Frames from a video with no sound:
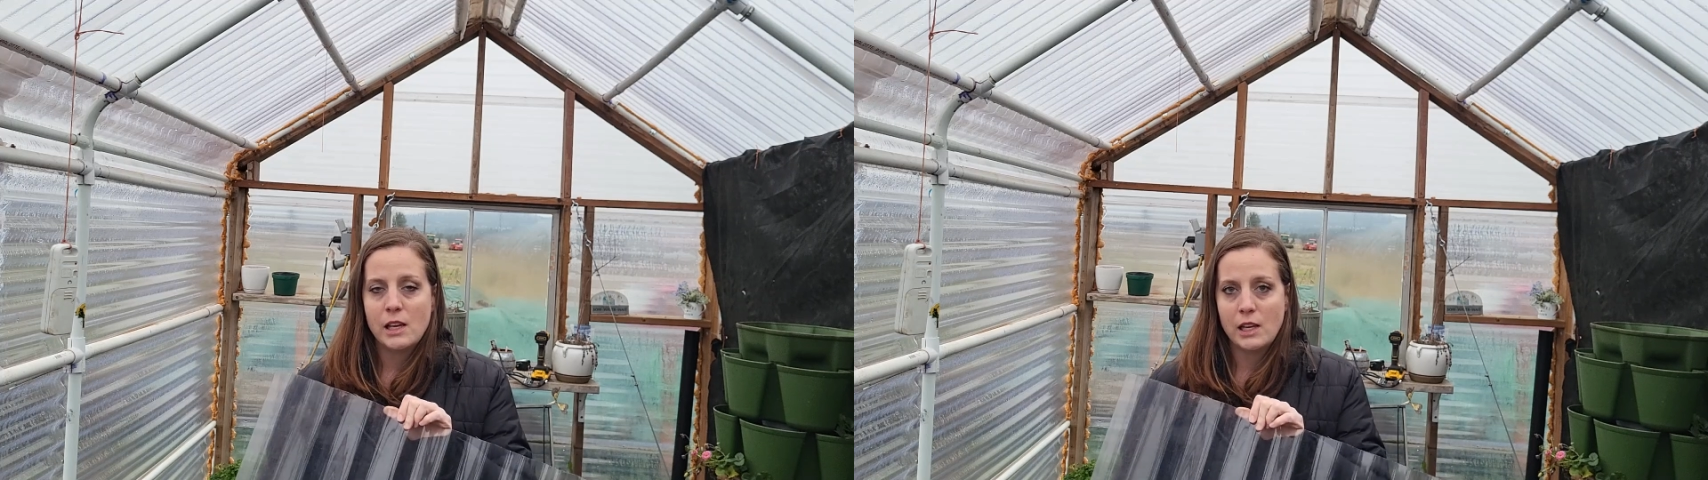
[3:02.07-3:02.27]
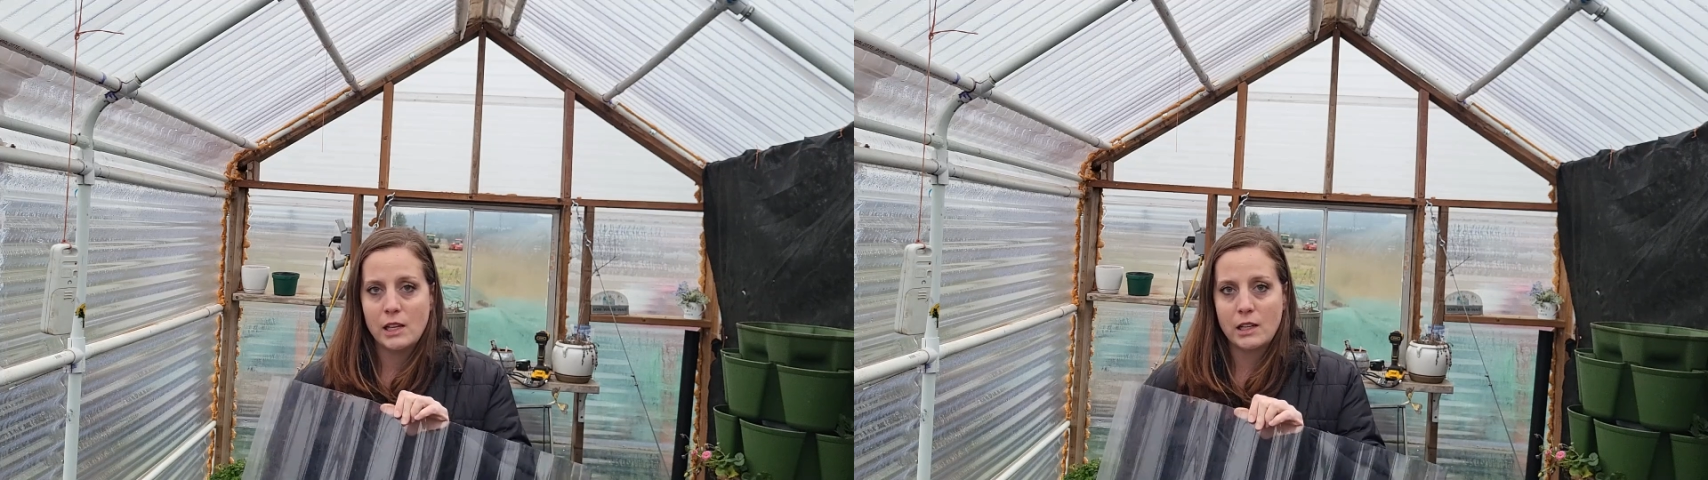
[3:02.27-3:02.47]

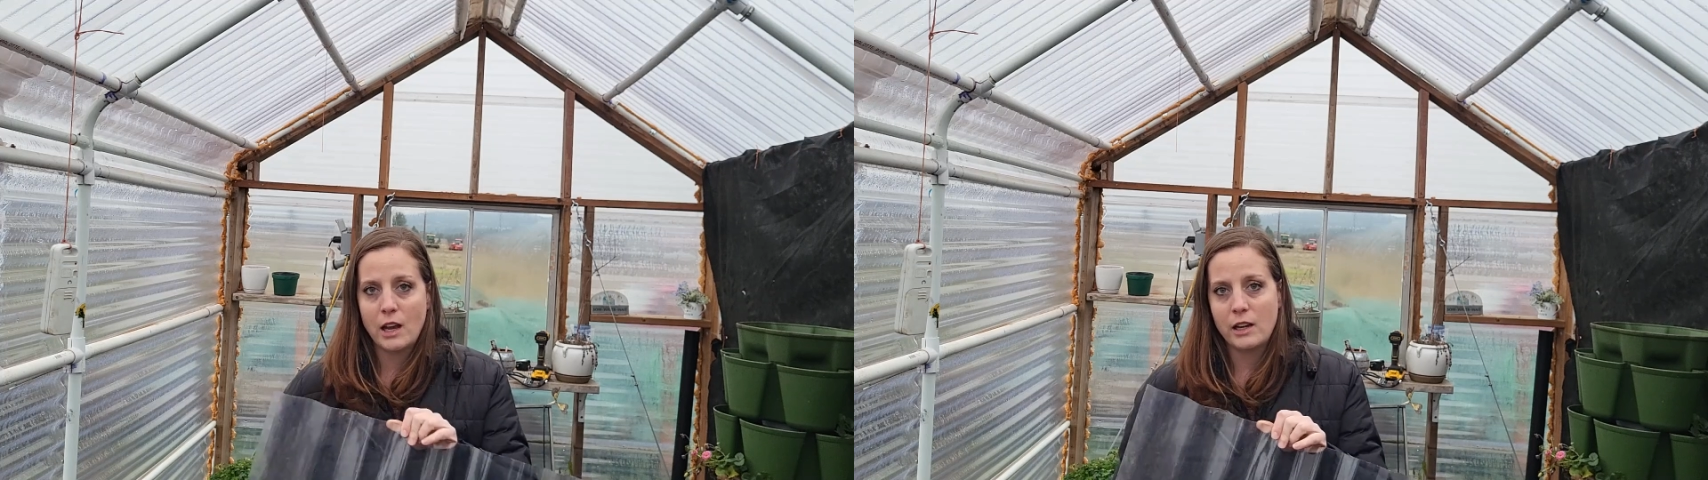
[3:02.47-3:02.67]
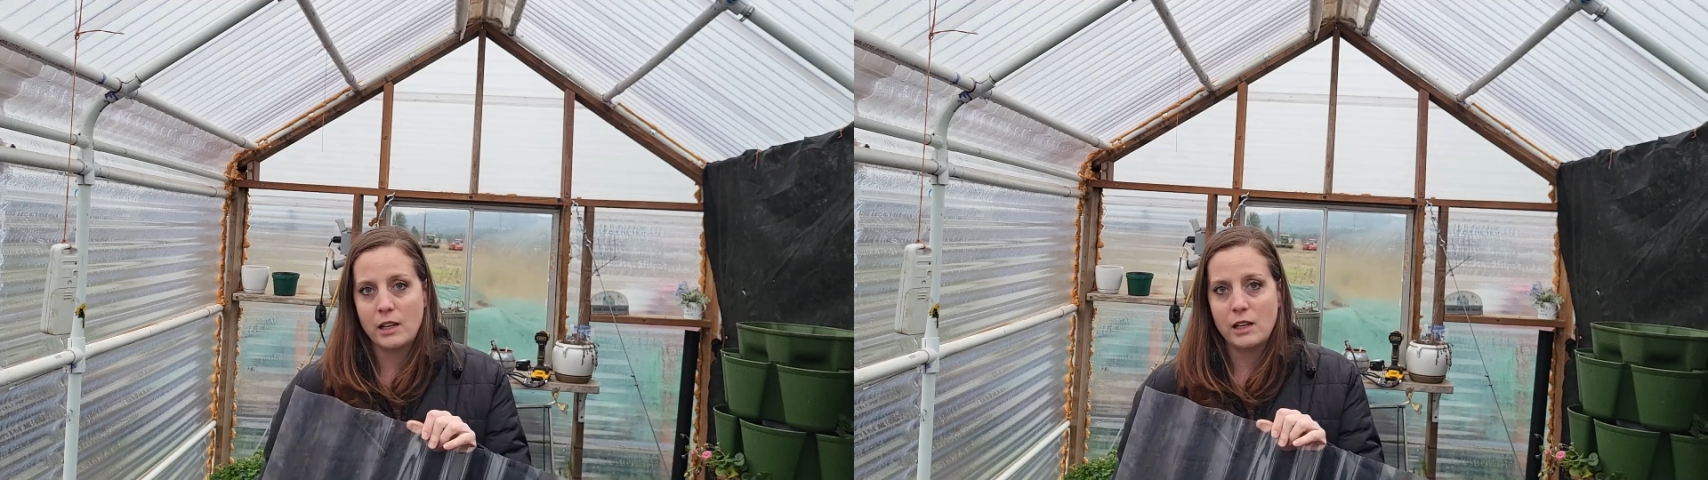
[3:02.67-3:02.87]
in
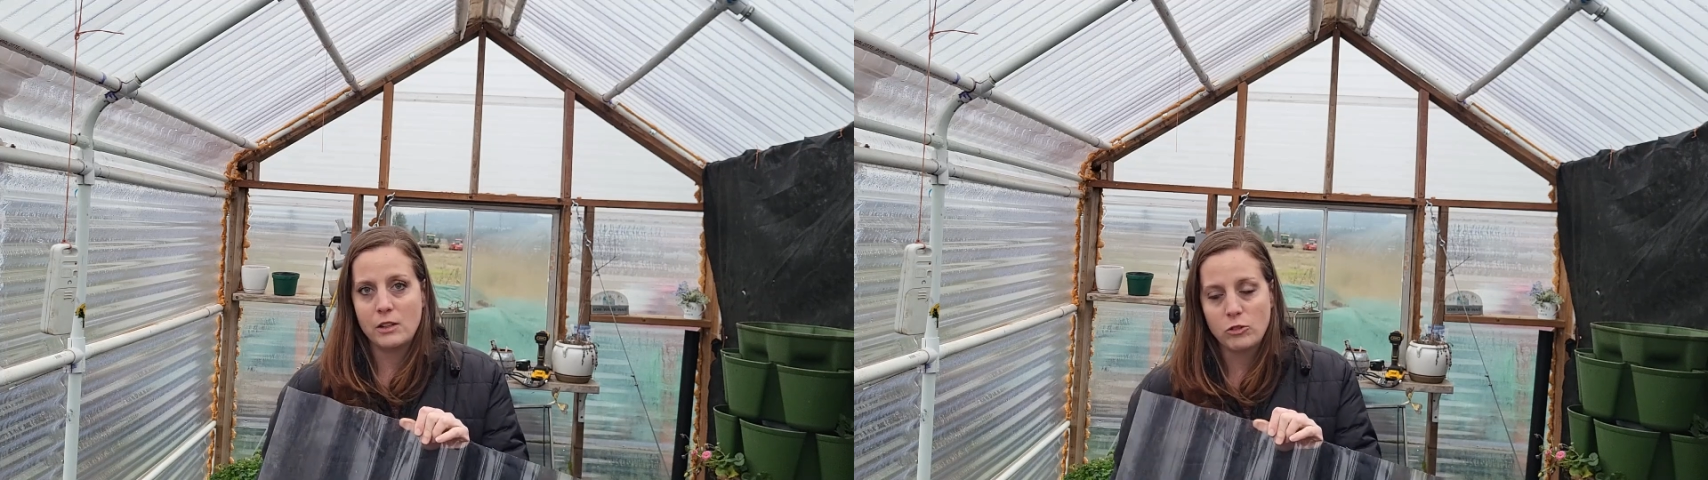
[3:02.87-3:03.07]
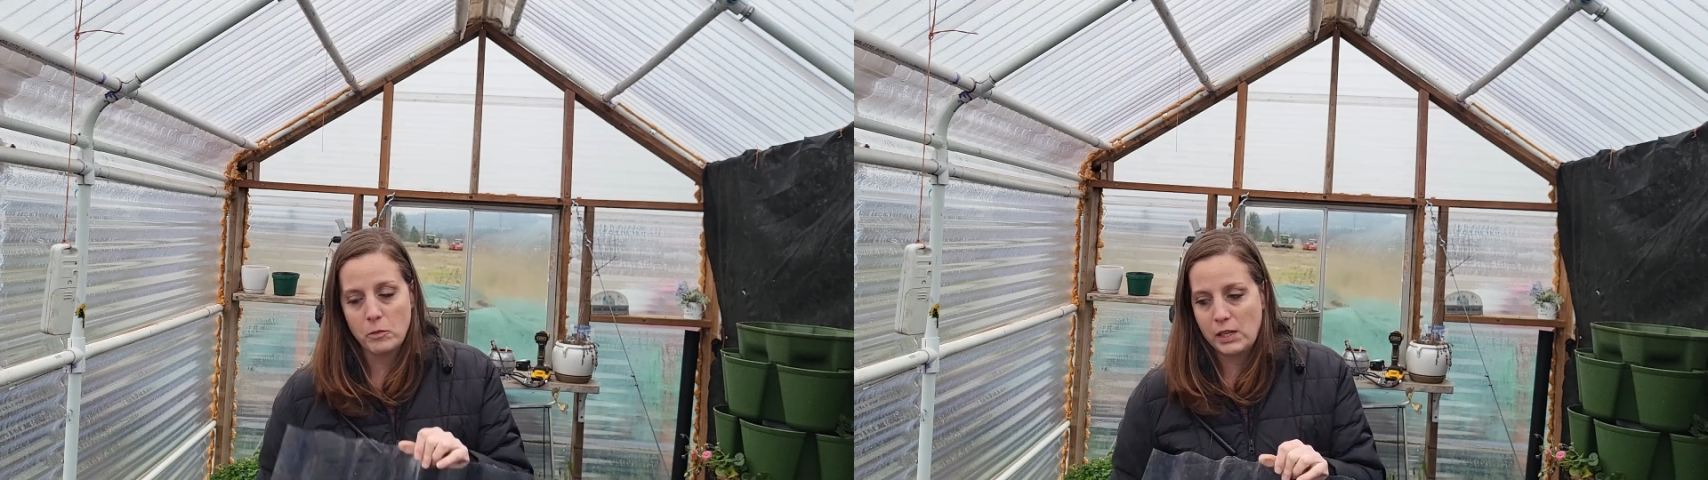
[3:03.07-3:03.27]
cutting
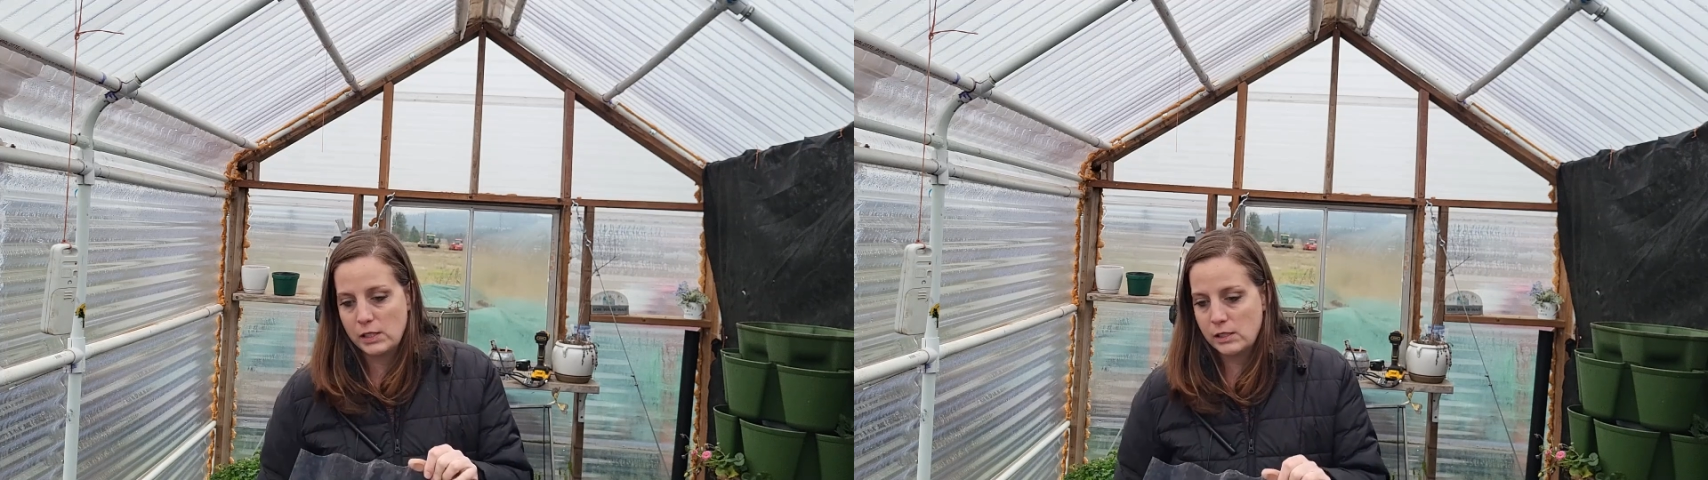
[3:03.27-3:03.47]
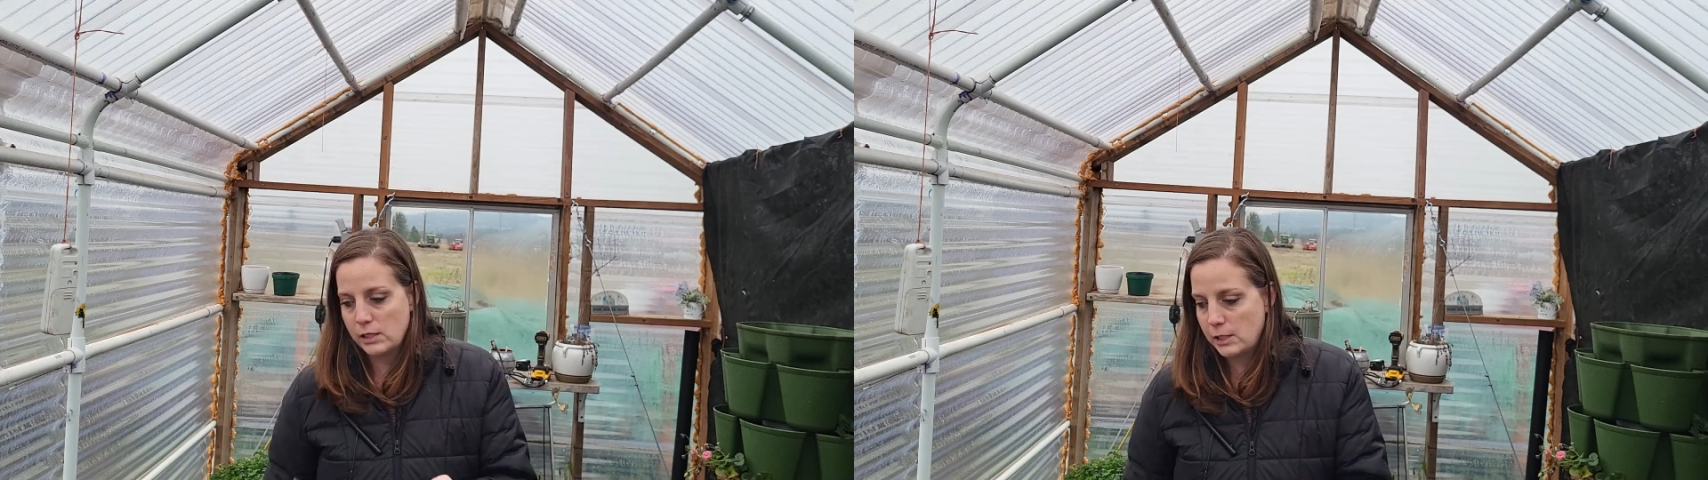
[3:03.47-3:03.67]
it
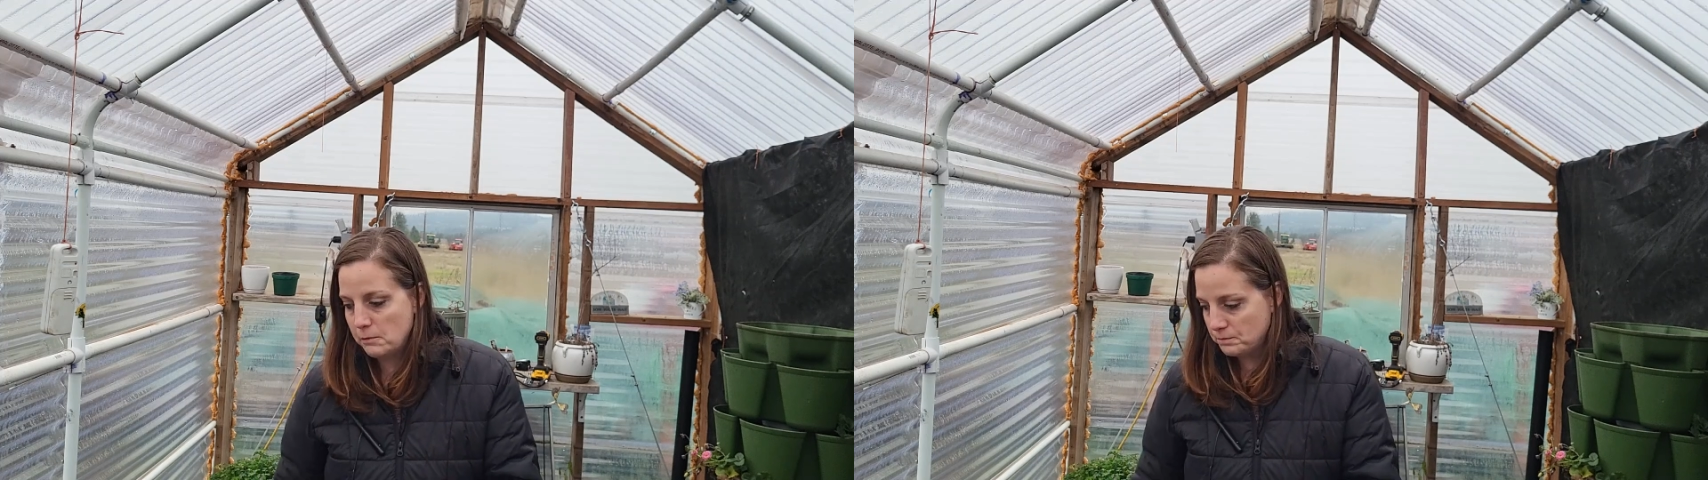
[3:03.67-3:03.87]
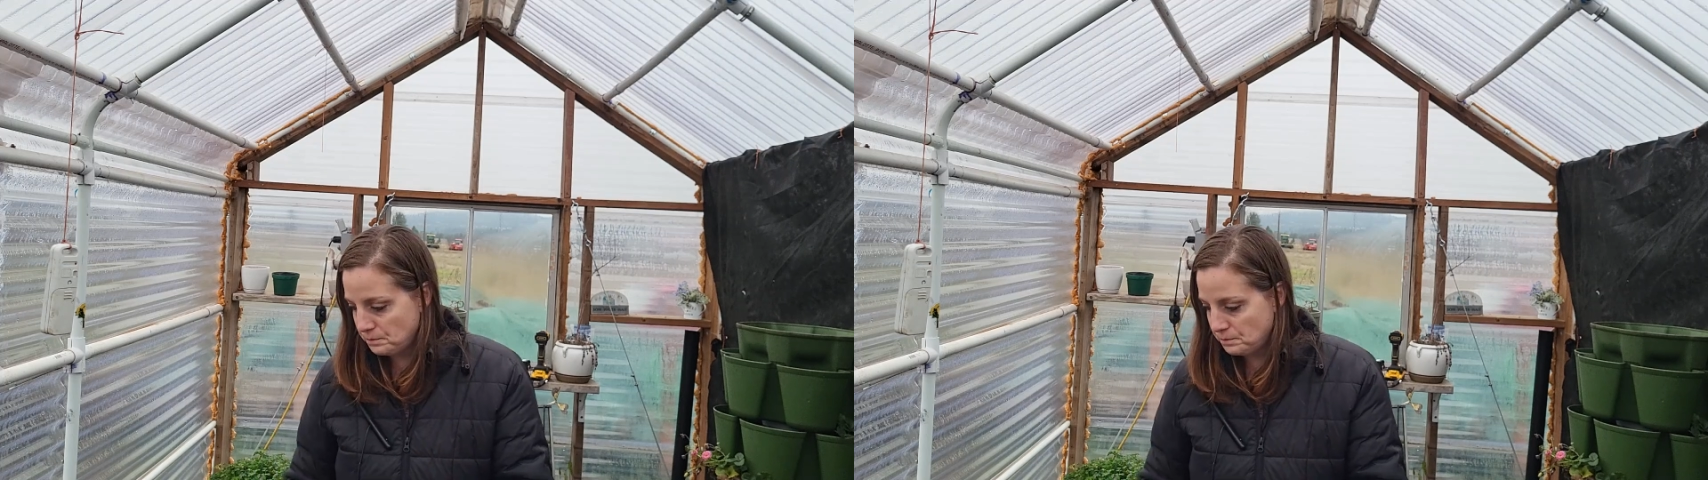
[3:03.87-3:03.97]
tremendously.